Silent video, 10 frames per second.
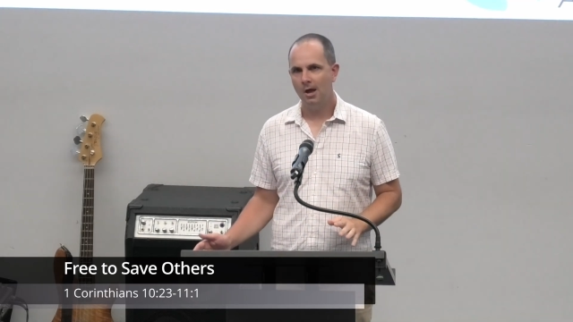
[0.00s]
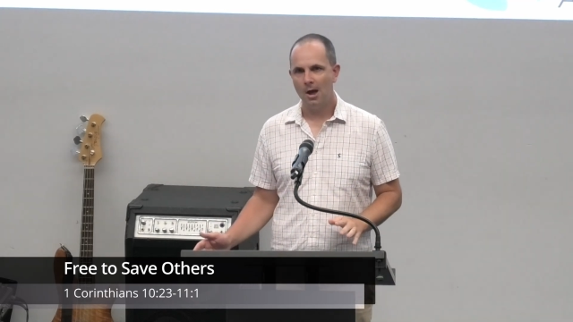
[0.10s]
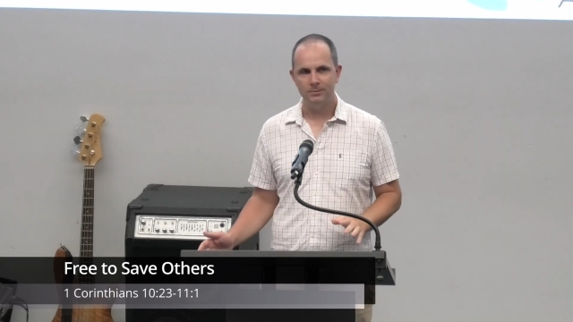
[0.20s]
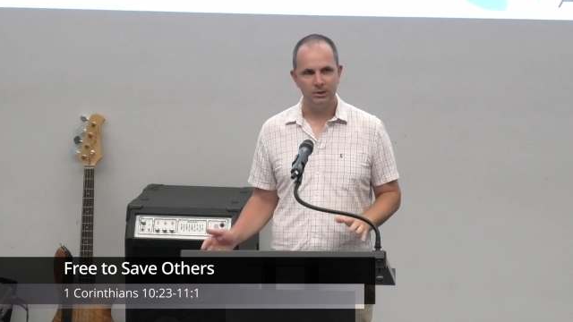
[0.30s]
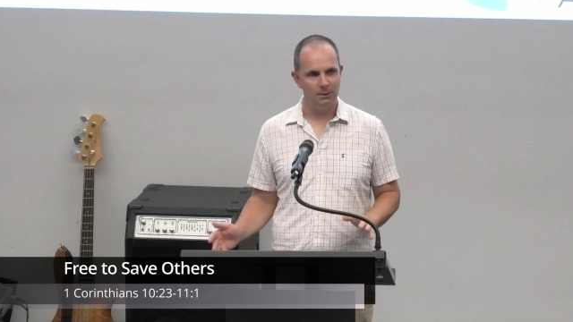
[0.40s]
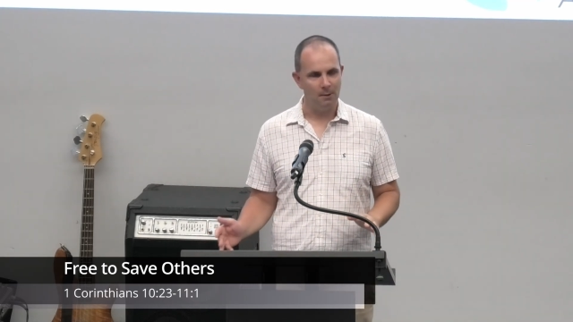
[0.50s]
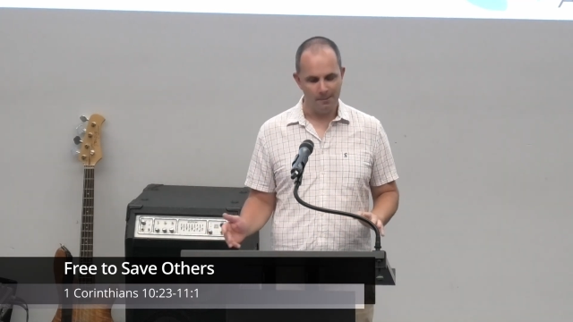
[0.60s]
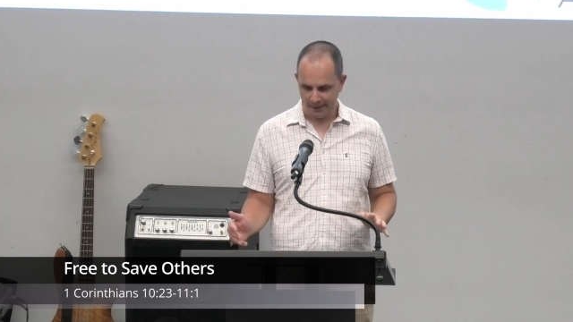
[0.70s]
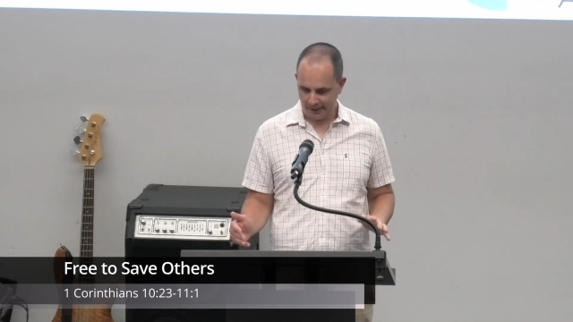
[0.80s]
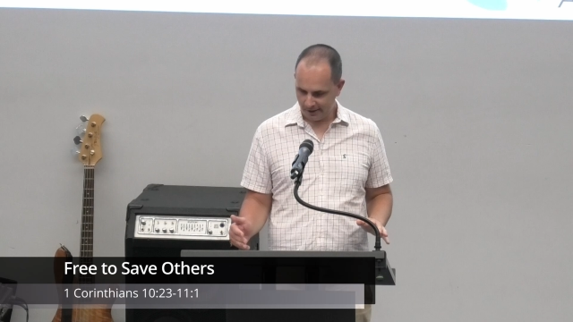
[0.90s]
So you might
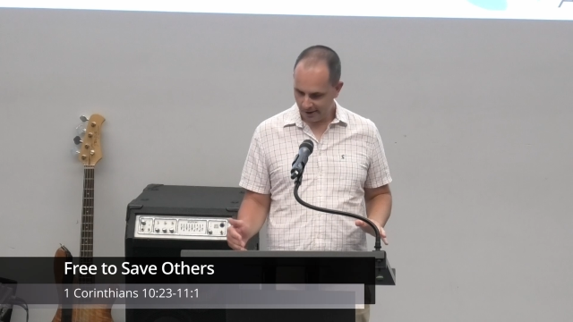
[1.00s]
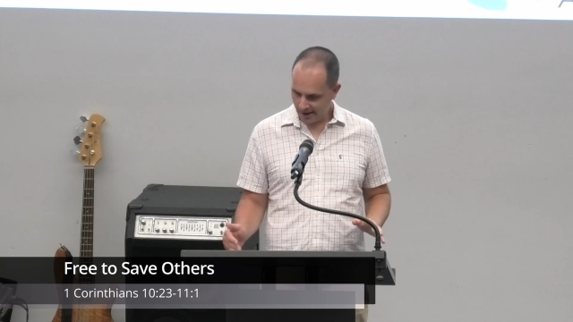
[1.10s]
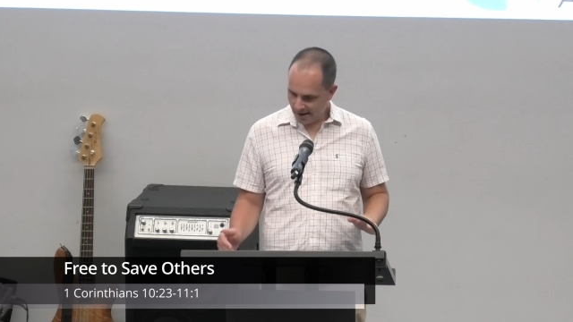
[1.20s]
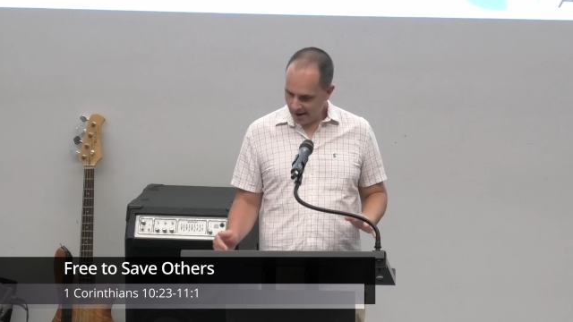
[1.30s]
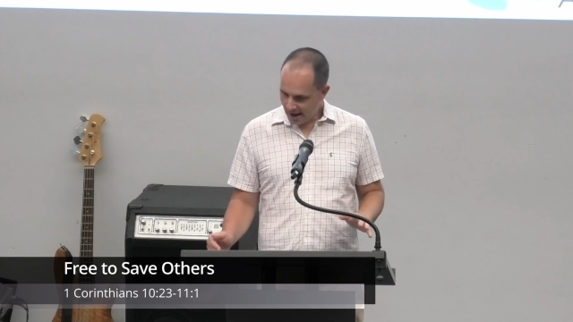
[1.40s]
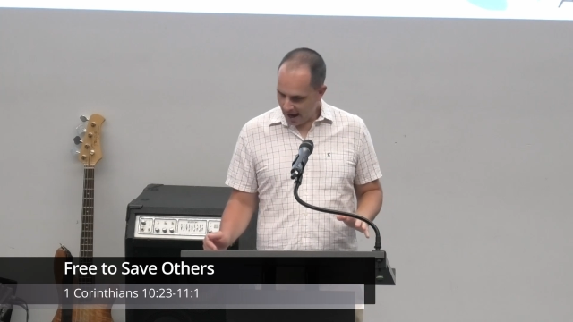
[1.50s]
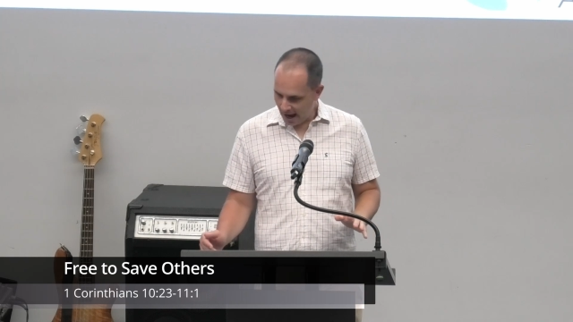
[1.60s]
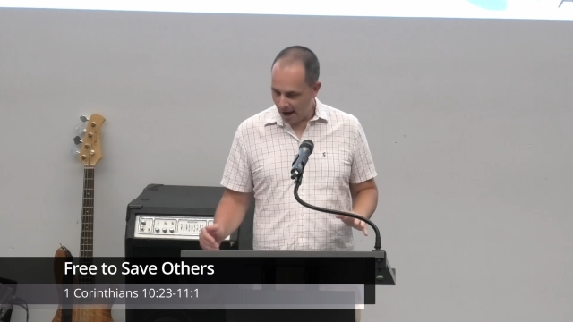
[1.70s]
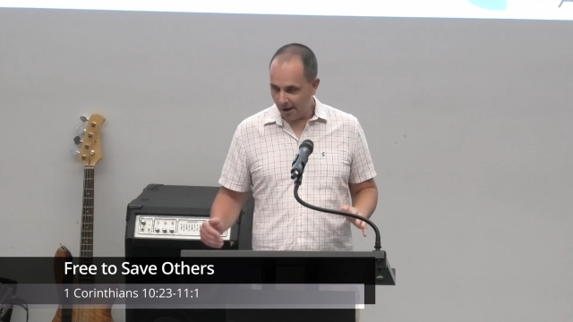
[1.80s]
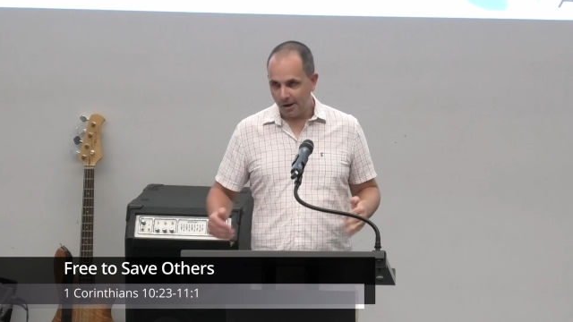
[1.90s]
be
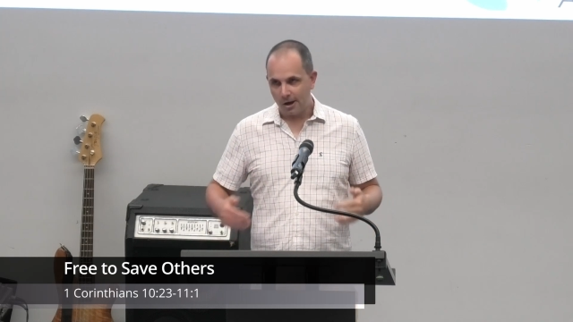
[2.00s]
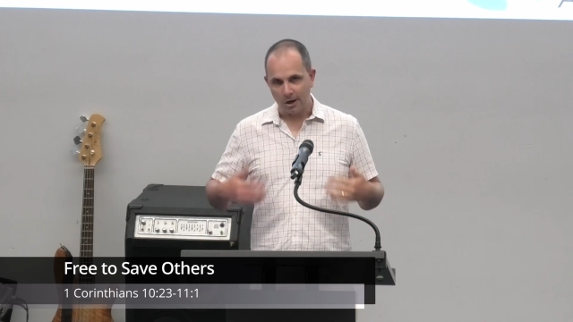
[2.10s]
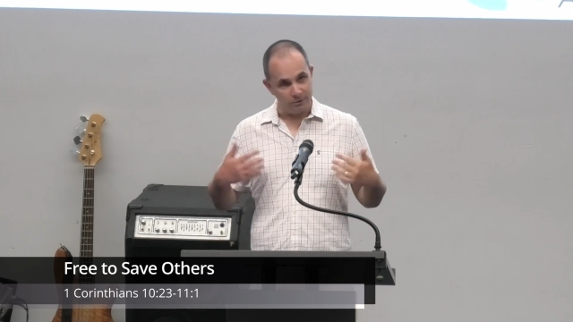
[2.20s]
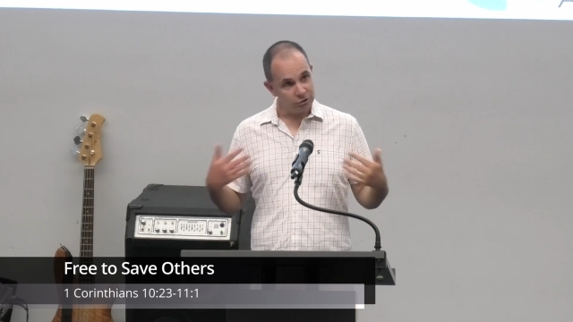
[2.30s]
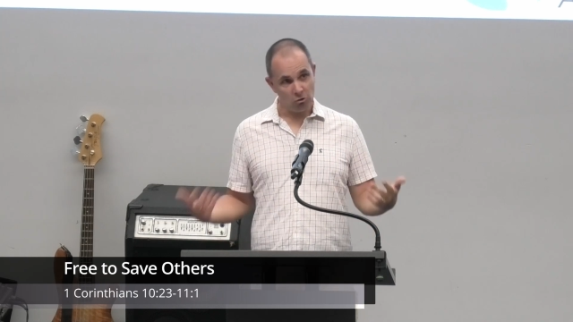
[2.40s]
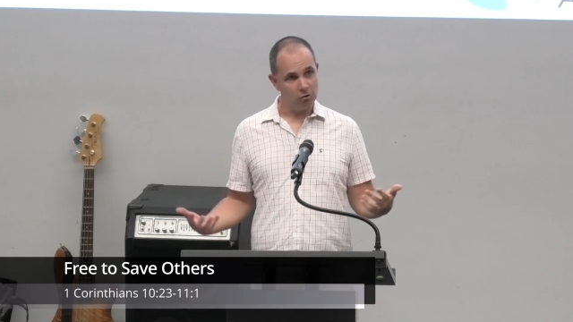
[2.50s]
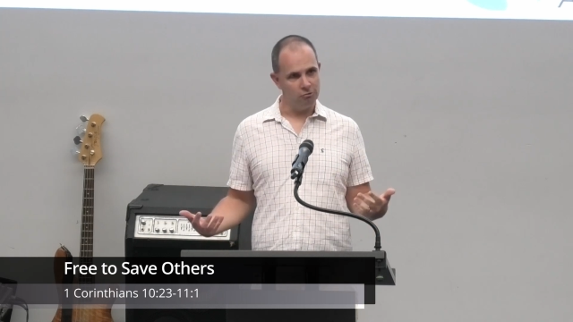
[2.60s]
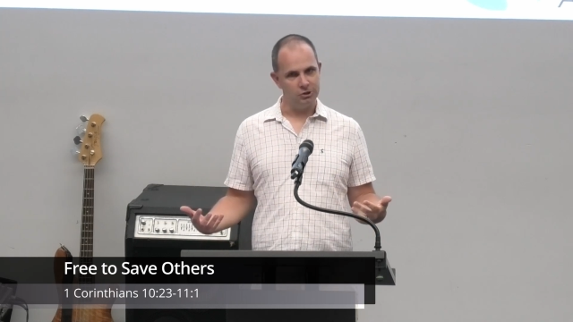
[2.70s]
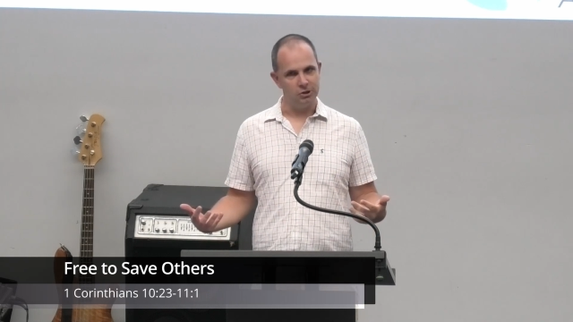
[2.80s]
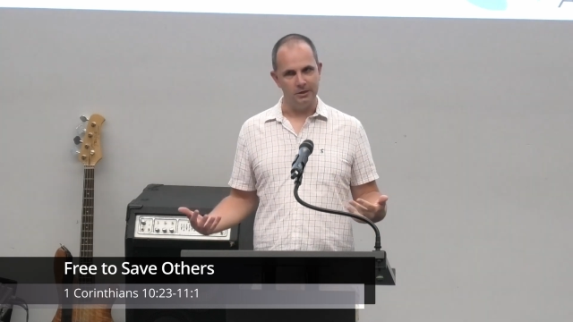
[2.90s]
a kind of strong
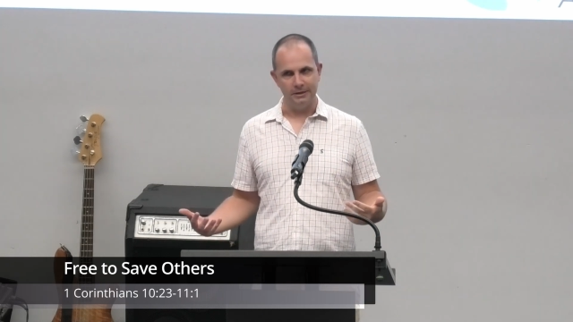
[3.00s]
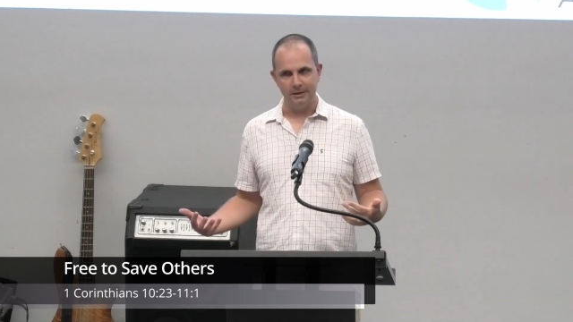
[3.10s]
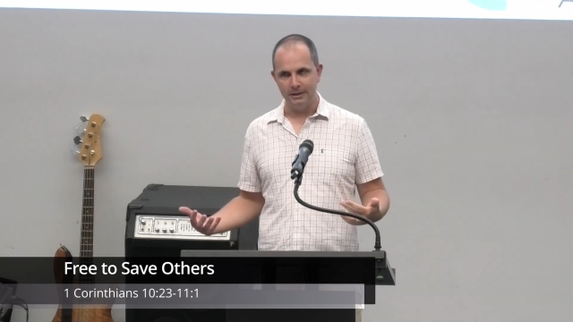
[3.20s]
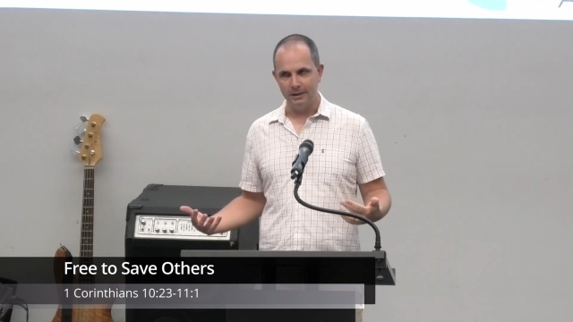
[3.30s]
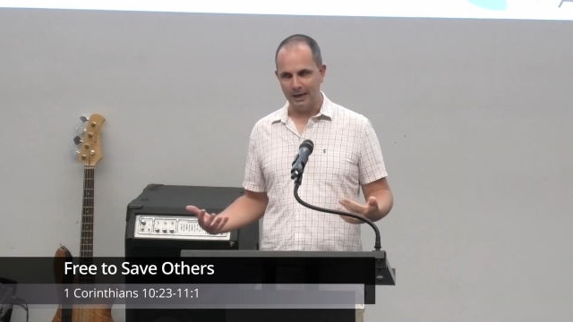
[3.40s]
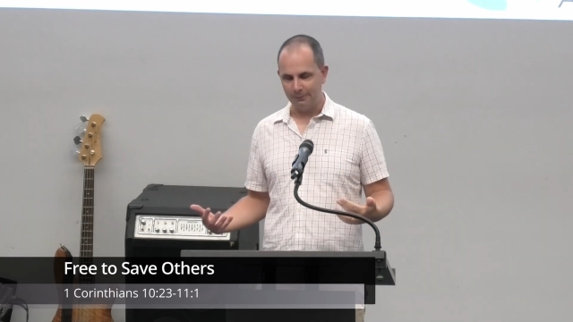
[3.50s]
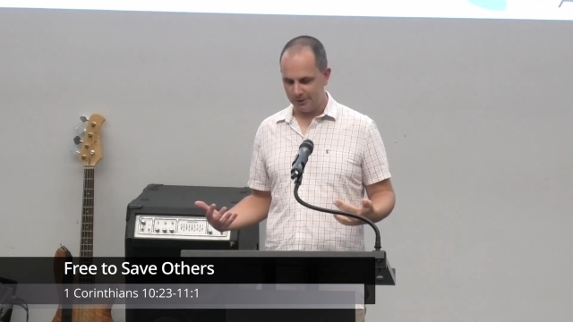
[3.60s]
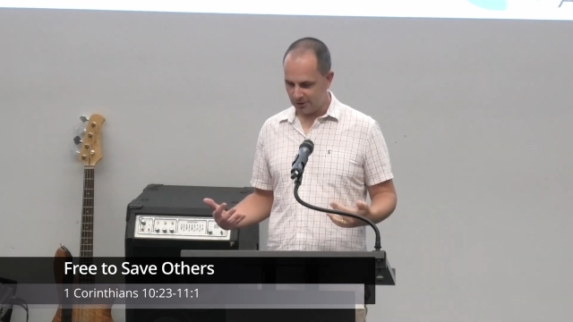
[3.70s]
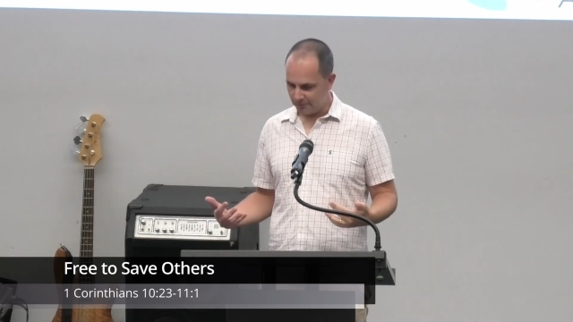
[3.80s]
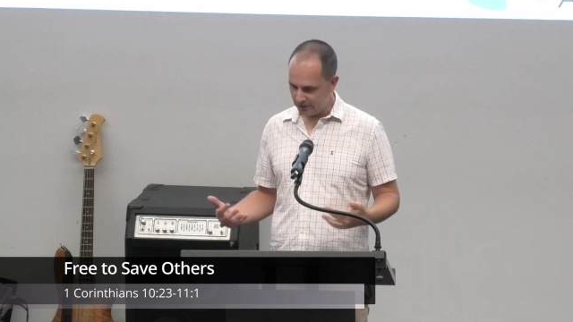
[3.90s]
Christian in the
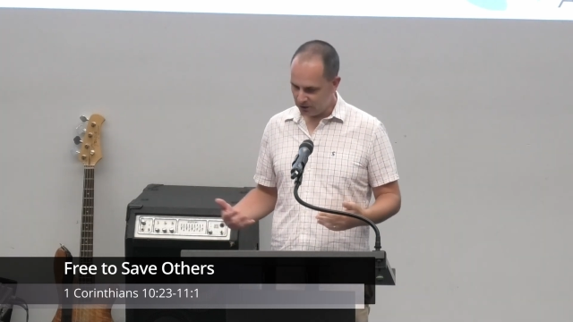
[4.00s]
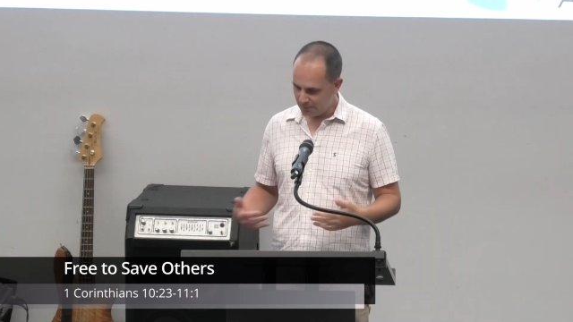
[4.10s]
language of this.